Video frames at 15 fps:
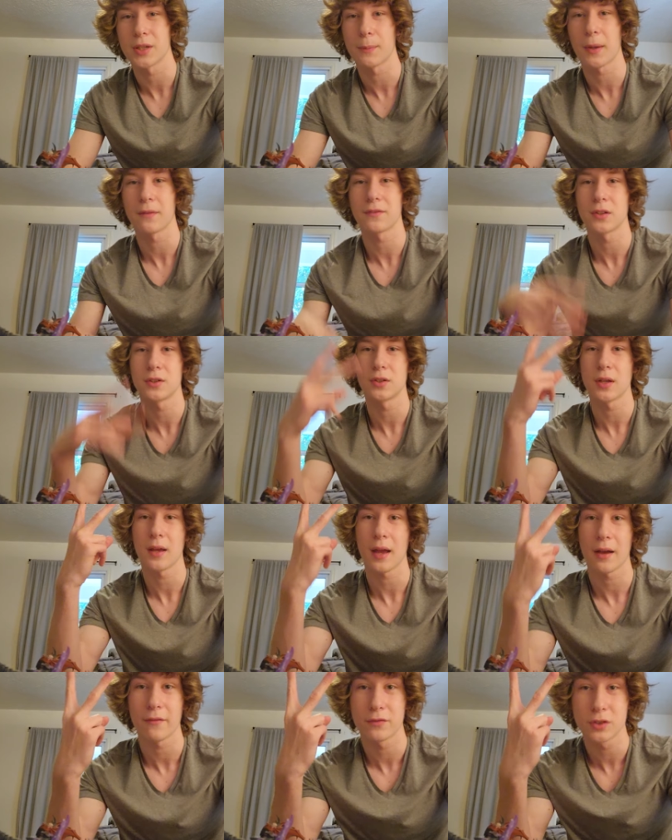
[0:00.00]
I'm going to
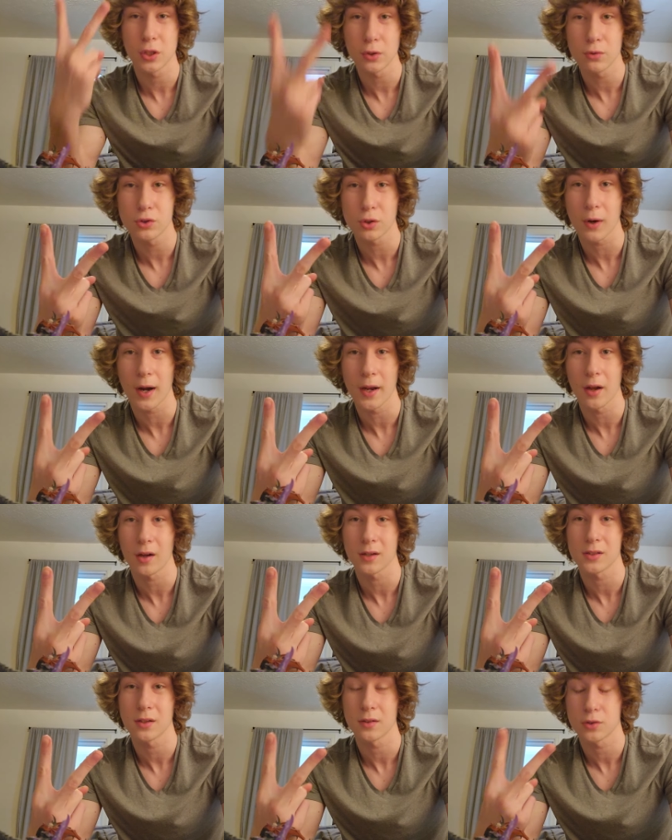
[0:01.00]
have 2
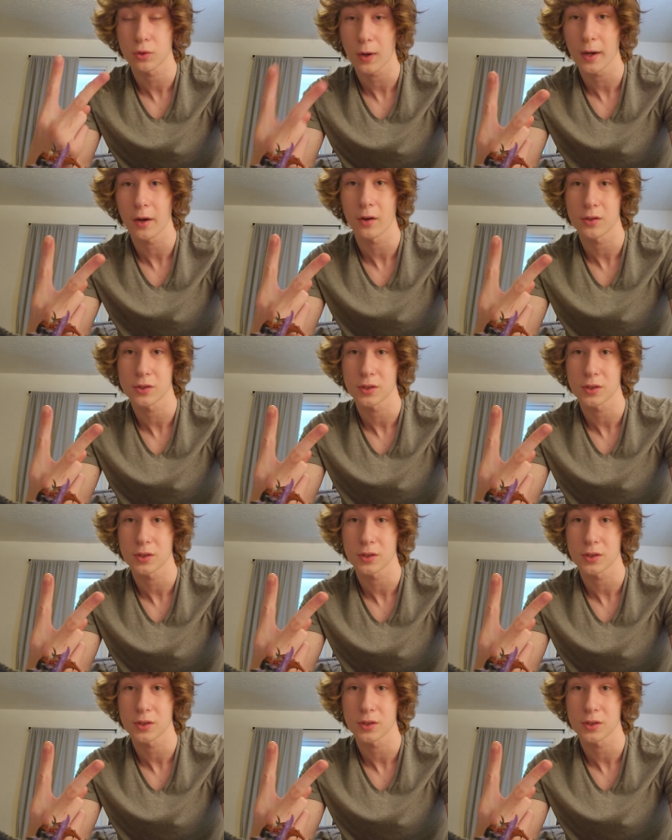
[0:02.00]
Triarch